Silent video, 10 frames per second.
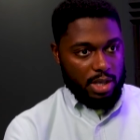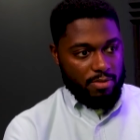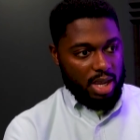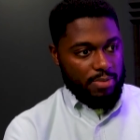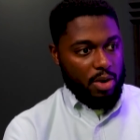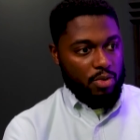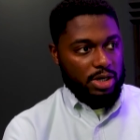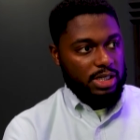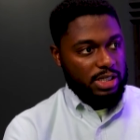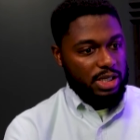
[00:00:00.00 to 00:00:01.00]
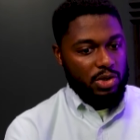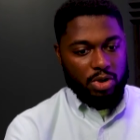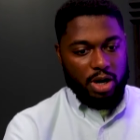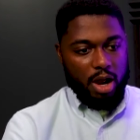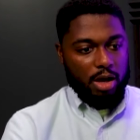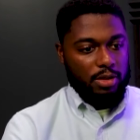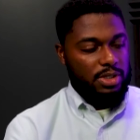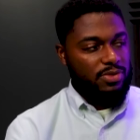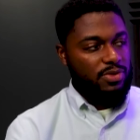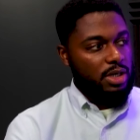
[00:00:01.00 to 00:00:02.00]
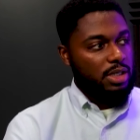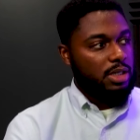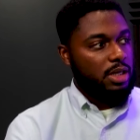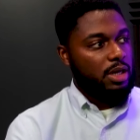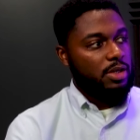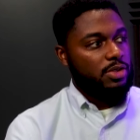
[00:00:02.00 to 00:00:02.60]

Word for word: maybe I want to see what all of these various scenarios